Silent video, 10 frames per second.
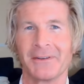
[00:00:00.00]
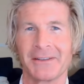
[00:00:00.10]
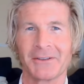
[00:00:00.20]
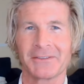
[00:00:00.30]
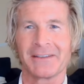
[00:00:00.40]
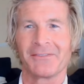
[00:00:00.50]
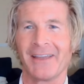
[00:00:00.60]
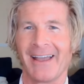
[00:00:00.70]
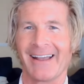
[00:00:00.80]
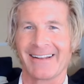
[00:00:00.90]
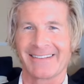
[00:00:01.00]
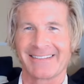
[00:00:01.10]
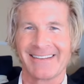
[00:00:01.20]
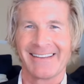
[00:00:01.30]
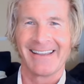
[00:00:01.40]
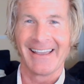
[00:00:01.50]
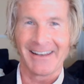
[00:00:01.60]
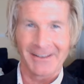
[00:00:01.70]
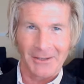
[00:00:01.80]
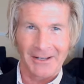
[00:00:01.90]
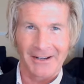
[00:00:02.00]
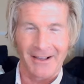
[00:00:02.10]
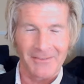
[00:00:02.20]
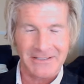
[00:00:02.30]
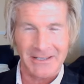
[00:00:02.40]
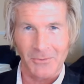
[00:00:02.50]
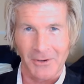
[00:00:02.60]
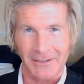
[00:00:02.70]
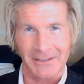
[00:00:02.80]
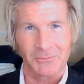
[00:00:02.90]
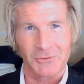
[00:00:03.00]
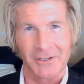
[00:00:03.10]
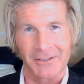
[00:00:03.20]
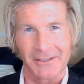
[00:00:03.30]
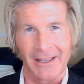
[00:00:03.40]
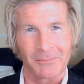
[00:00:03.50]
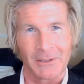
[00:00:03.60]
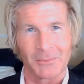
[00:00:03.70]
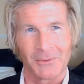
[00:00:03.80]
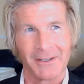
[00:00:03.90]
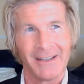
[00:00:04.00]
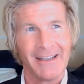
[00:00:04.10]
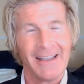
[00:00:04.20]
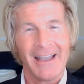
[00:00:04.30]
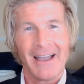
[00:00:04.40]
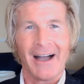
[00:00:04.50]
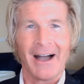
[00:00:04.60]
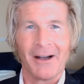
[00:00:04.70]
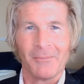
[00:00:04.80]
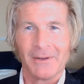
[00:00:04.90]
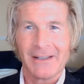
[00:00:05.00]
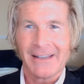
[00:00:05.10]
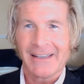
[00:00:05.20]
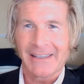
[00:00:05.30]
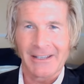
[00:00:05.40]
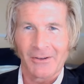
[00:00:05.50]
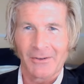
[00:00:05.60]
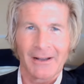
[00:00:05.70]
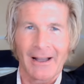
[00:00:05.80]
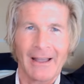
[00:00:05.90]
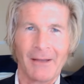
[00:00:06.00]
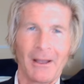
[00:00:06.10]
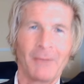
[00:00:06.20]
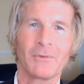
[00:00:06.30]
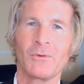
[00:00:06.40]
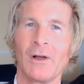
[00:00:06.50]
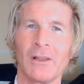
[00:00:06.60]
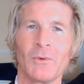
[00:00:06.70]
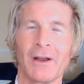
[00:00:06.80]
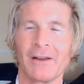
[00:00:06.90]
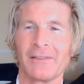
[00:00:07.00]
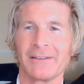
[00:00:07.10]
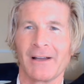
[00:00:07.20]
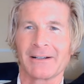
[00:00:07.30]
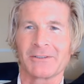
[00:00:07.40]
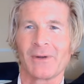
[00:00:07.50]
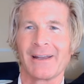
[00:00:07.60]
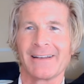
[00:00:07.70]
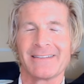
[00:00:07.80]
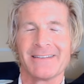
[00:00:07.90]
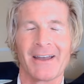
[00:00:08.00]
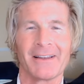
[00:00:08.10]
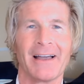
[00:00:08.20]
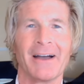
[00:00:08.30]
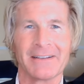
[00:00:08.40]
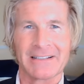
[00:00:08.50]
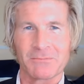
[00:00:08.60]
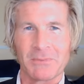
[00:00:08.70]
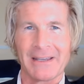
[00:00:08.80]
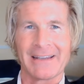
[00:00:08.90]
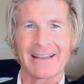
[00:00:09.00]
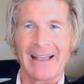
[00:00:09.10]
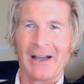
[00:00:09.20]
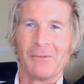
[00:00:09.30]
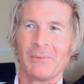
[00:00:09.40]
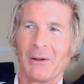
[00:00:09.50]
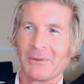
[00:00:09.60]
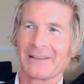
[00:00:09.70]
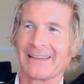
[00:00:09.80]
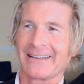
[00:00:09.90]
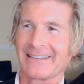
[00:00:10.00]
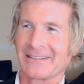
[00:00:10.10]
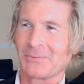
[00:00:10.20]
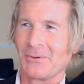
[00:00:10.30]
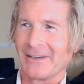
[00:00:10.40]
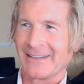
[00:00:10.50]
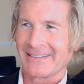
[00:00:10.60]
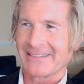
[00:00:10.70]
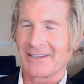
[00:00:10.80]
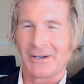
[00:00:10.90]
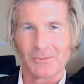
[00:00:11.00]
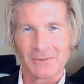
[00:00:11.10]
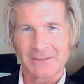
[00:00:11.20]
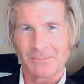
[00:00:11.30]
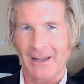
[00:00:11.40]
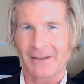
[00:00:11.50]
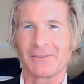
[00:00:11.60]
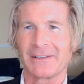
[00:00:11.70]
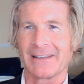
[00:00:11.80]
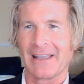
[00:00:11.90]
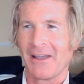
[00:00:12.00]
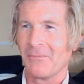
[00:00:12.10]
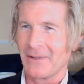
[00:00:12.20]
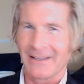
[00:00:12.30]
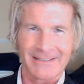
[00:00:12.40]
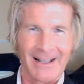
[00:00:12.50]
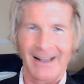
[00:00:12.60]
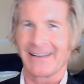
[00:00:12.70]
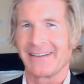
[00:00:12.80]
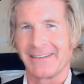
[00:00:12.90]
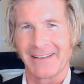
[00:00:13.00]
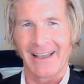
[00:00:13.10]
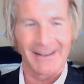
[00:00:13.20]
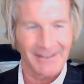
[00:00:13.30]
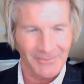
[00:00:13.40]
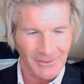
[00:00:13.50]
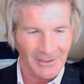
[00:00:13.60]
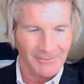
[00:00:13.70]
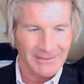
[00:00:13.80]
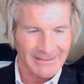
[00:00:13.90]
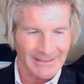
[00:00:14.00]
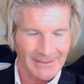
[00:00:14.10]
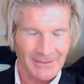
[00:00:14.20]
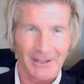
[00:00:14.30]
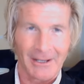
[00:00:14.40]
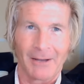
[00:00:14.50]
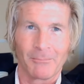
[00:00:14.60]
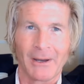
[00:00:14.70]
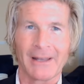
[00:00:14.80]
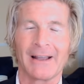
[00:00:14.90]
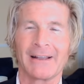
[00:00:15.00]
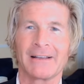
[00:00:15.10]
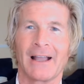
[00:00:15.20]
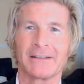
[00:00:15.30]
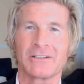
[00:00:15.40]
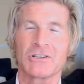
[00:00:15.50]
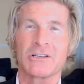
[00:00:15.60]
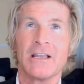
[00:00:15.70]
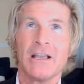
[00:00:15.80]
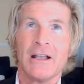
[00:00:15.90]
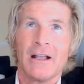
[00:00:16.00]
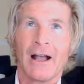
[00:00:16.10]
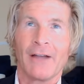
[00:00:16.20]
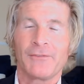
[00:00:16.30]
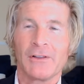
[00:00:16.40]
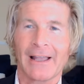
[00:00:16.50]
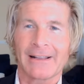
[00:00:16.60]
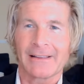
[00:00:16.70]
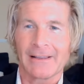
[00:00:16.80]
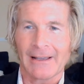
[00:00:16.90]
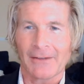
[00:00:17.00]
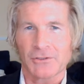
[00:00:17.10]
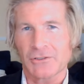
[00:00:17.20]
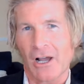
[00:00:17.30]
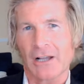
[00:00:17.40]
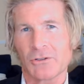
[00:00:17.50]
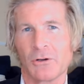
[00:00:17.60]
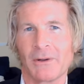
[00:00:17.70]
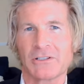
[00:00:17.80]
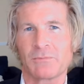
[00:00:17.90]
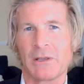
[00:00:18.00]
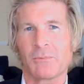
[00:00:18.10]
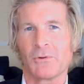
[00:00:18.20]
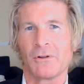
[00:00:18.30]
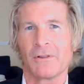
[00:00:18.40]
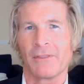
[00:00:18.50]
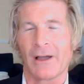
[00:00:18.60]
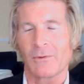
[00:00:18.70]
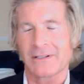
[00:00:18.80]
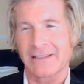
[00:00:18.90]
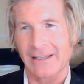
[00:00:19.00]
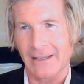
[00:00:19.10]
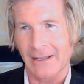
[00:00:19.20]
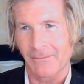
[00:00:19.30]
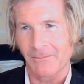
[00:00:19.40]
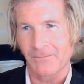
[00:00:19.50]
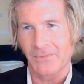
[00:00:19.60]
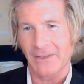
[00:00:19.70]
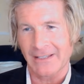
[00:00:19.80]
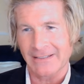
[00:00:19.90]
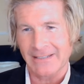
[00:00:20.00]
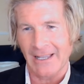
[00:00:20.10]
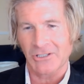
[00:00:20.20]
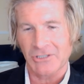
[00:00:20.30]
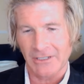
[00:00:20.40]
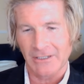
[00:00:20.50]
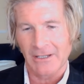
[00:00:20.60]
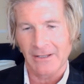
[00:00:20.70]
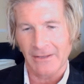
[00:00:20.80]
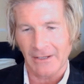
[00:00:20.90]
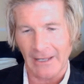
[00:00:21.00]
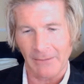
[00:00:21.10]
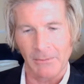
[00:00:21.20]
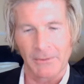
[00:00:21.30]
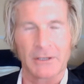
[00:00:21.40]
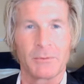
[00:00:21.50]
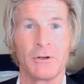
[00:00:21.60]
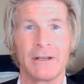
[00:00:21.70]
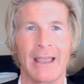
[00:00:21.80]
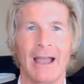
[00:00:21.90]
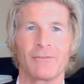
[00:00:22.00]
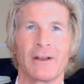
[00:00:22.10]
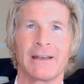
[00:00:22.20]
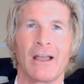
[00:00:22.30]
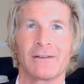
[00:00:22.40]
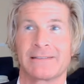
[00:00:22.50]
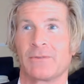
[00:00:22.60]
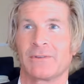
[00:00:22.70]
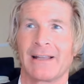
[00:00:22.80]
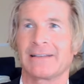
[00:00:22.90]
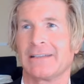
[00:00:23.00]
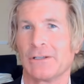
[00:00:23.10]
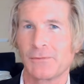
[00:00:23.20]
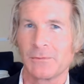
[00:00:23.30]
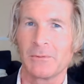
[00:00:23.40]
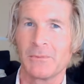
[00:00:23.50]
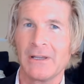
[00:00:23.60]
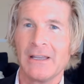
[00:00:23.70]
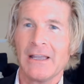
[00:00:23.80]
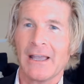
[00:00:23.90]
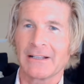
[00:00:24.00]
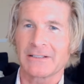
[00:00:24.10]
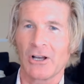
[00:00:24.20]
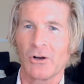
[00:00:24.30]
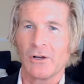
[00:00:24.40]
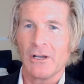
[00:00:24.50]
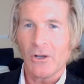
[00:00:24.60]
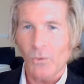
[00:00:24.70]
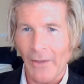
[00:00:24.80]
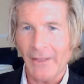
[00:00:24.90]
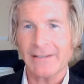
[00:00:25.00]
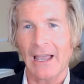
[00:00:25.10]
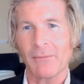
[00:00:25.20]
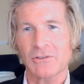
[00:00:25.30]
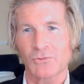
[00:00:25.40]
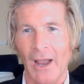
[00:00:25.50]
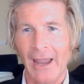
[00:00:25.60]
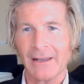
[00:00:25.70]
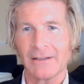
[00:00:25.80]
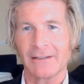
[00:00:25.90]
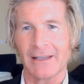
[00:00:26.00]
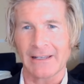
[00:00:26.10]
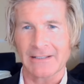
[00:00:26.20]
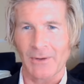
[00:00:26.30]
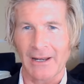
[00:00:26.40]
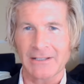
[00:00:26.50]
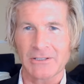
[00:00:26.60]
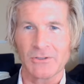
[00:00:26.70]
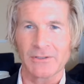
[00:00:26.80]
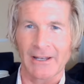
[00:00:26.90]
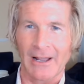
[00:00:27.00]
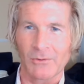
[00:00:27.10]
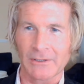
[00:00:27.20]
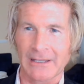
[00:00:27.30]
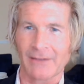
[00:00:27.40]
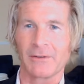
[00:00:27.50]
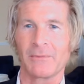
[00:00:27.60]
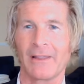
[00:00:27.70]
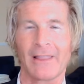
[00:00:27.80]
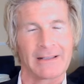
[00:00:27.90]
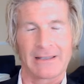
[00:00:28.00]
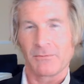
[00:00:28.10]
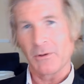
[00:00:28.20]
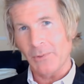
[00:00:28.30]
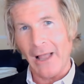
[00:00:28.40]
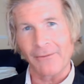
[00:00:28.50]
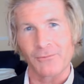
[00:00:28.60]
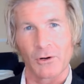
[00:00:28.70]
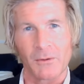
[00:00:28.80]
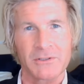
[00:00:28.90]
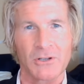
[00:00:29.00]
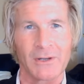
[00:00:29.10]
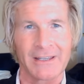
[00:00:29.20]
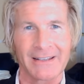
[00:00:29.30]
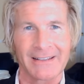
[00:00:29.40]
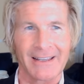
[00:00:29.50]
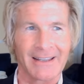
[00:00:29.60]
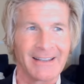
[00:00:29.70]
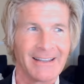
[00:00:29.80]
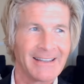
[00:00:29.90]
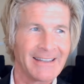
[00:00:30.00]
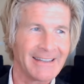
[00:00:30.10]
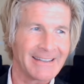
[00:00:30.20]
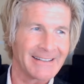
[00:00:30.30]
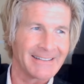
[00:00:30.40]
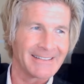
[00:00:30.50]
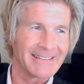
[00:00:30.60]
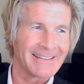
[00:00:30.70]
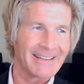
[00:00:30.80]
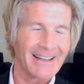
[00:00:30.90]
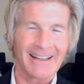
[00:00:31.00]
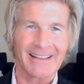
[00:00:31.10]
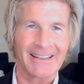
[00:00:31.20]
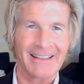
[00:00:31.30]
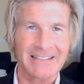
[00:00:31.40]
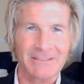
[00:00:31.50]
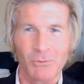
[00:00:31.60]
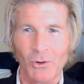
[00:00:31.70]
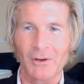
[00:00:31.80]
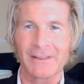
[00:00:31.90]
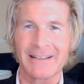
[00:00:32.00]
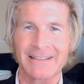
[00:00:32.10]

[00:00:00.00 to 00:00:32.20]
of that. And it obviously worked. It triggered a lot of people. You know, I'm well aware that Dr. Wright is not allowed to speak out publicly at this point. So respectfully to him, he's not going to do that, obviously. But I feel like after talking to a bunch of people, that was the contention that a lot of people in the community have right now, is they would like to hear from him. And so when the time is right, and he's ready to, then I will give him, I'd like to give him a platform so he can explore these